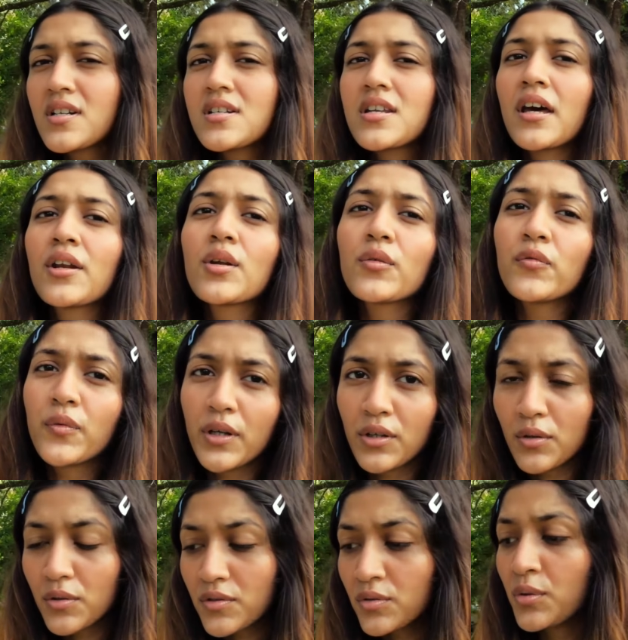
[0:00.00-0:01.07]
a ton of
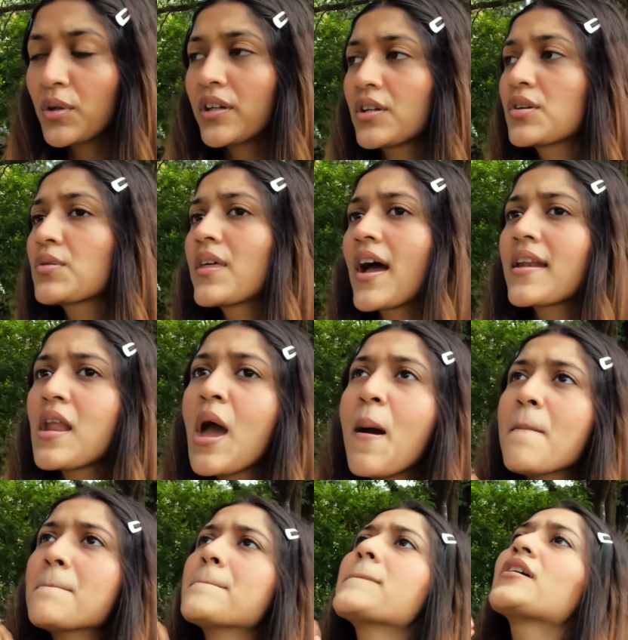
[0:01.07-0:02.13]
videos who can do that
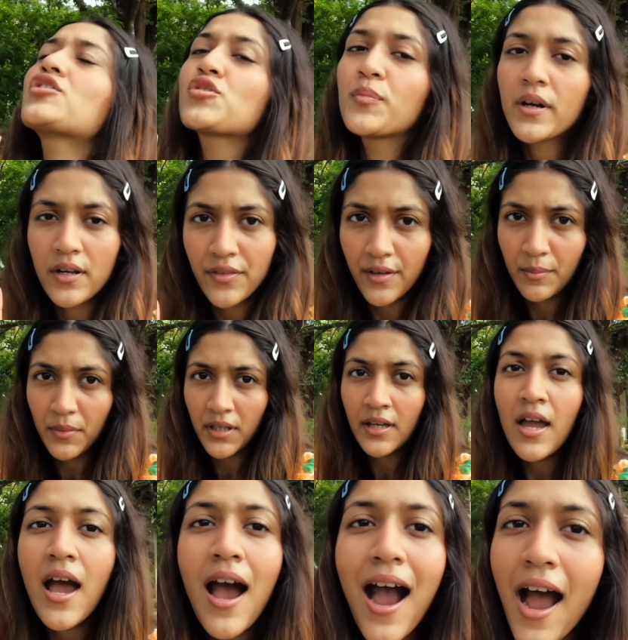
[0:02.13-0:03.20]
much better than
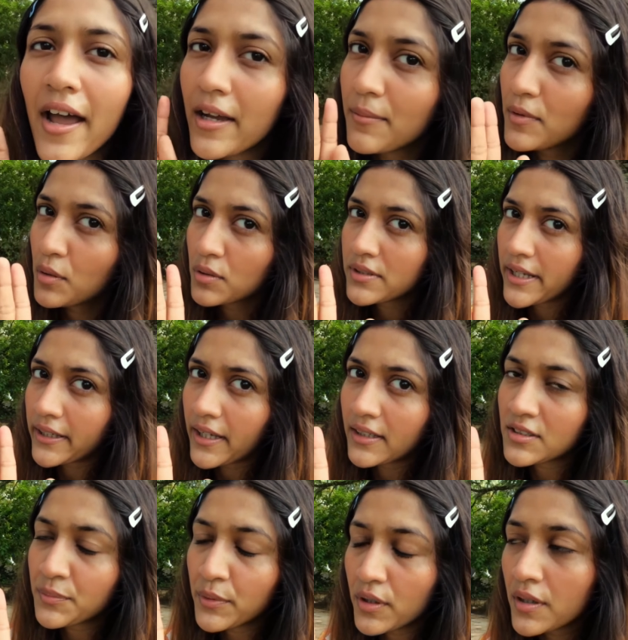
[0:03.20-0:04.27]
me. I am no tech
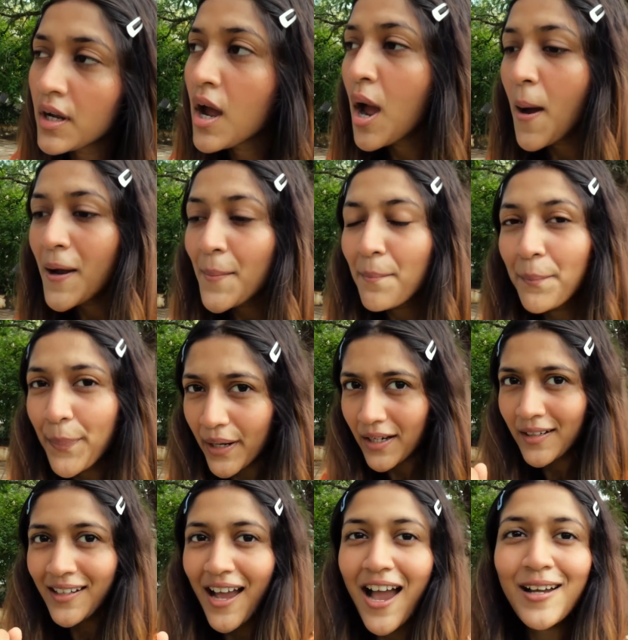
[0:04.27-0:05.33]
expert.
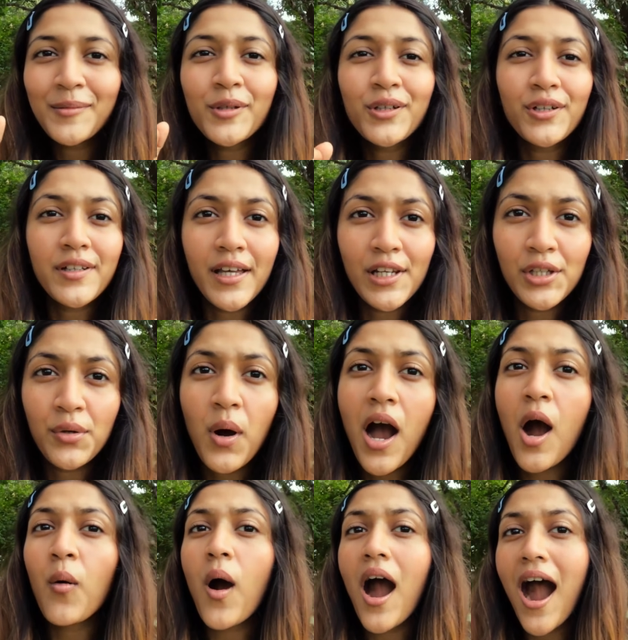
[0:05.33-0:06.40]
But I'm going to tell you
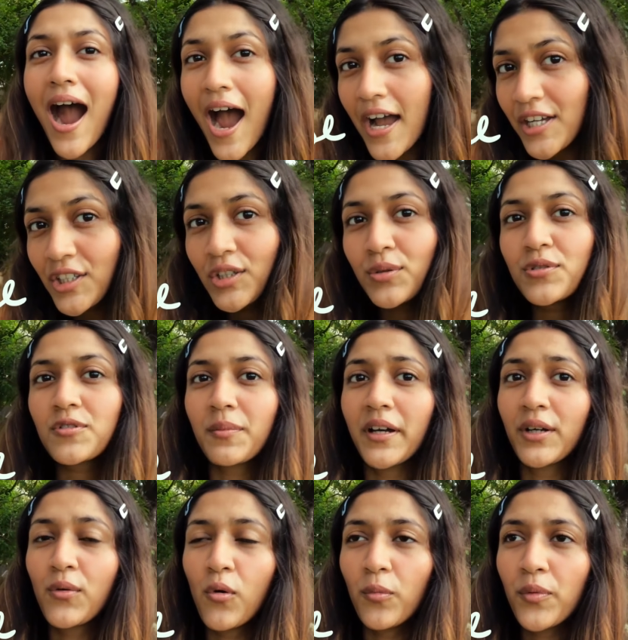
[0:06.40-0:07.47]
how I use
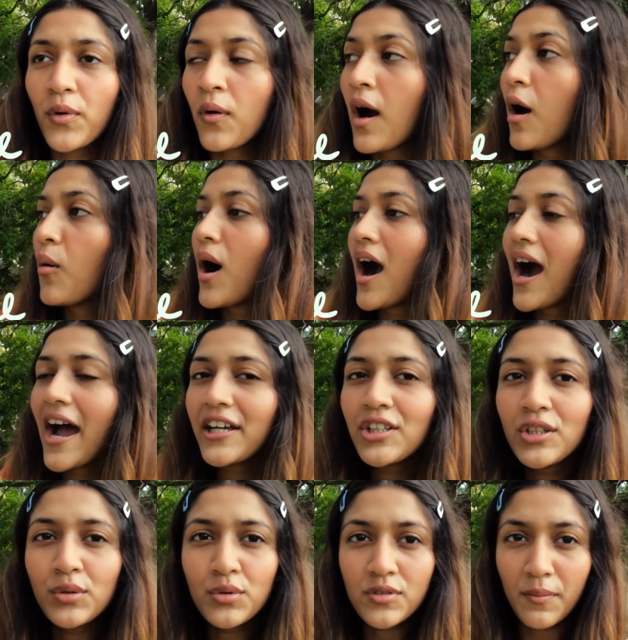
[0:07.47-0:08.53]
my GoPro, how I
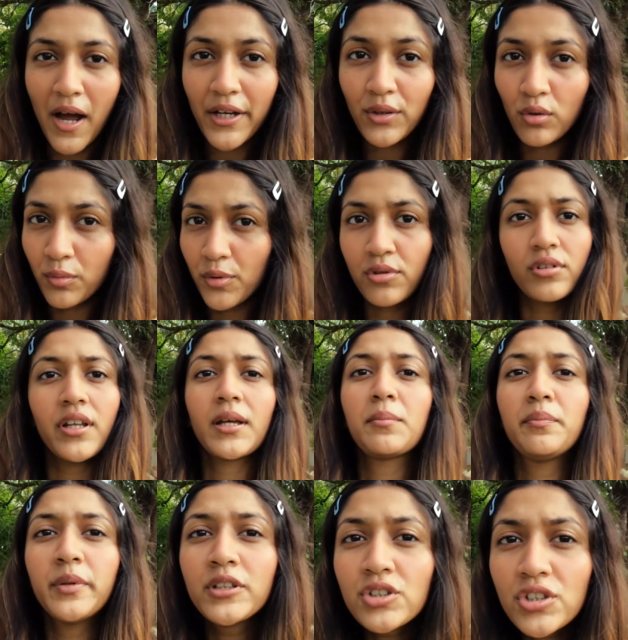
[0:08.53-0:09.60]
use my GoPro to
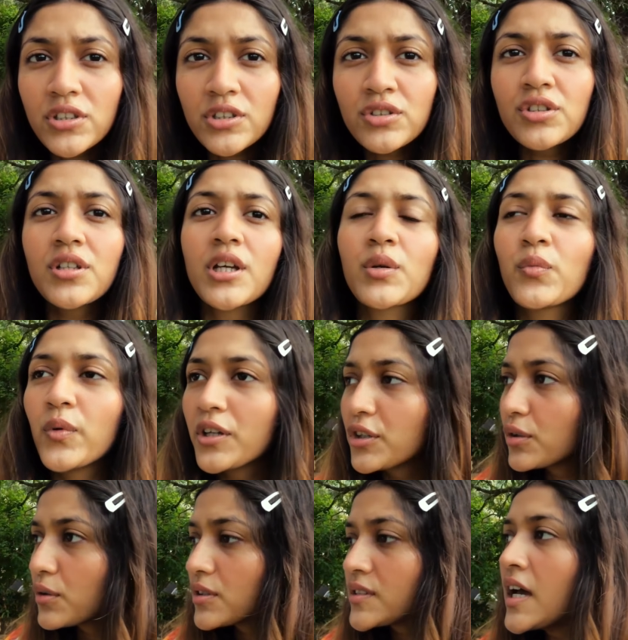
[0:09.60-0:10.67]
take pictures, to take
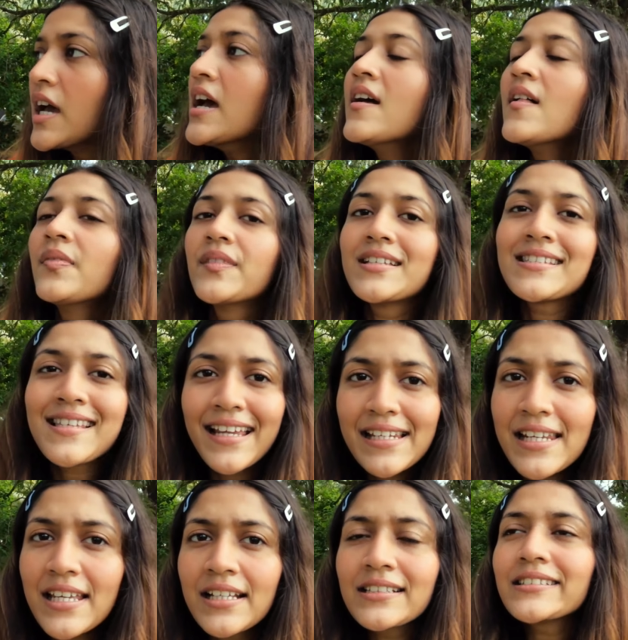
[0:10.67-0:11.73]
videos, the
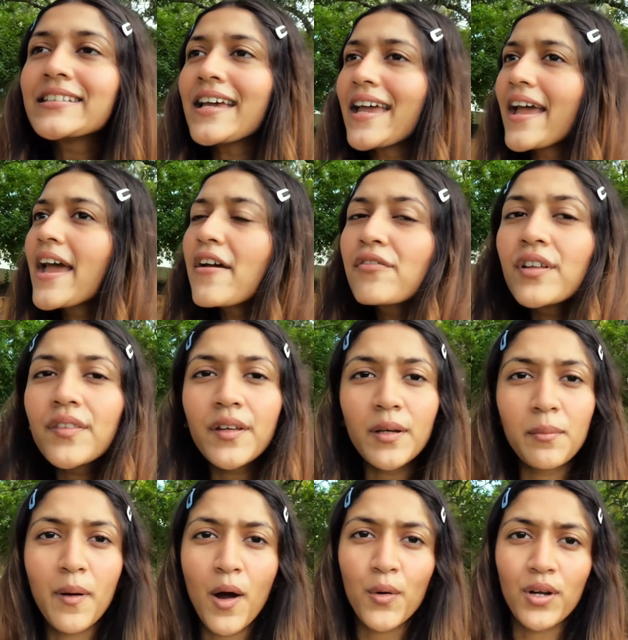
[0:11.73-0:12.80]
settings, everything
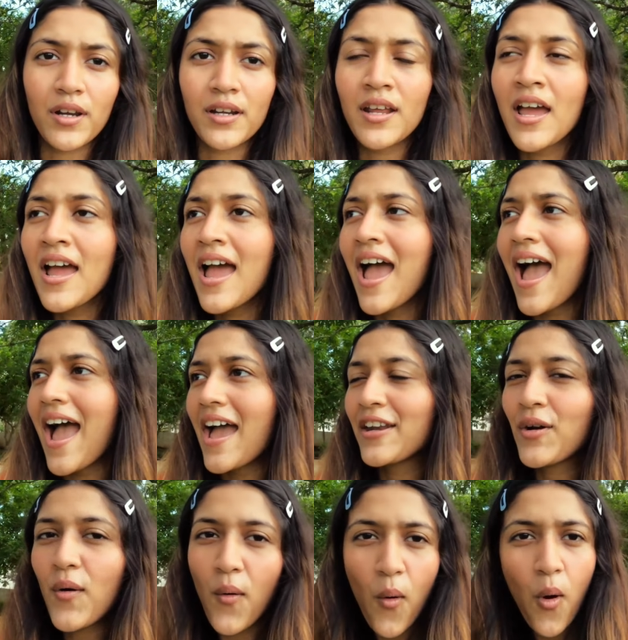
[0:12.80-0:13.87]
about it,
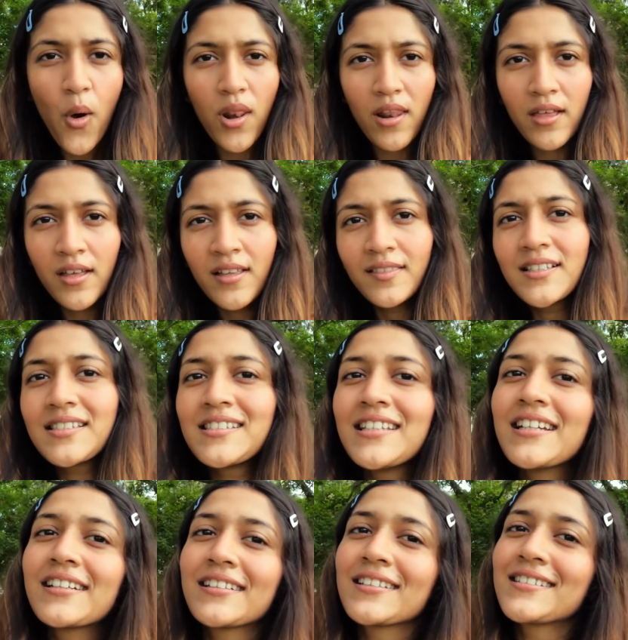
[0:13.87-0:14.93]
and all the
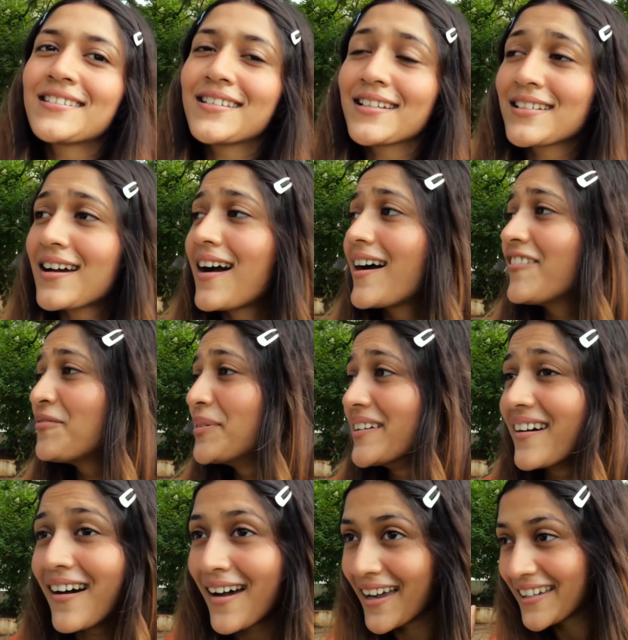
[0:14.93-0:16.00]
secrets that I've
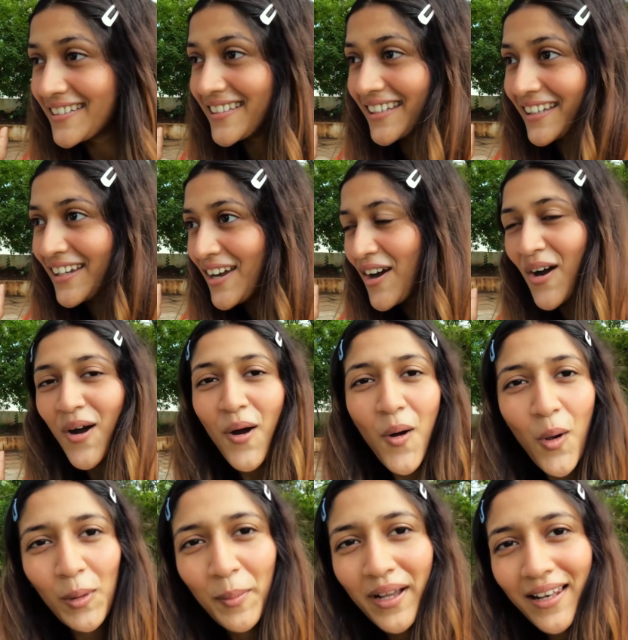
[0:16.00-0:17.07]
been hiding
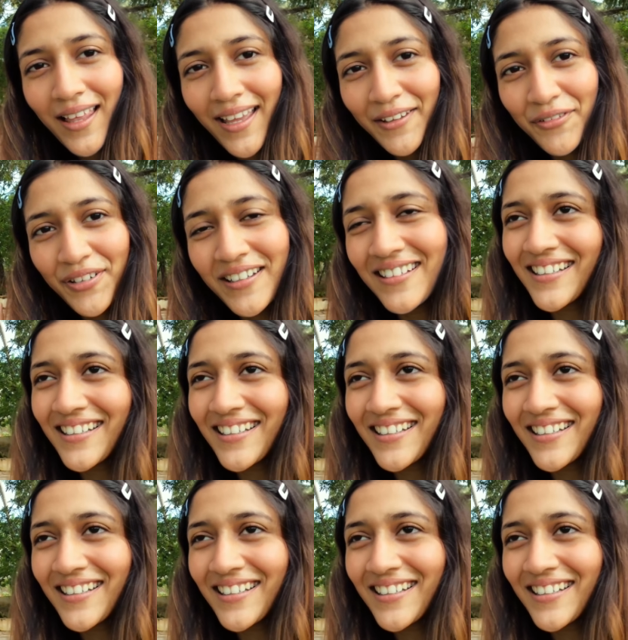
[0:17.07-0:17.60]
all my life.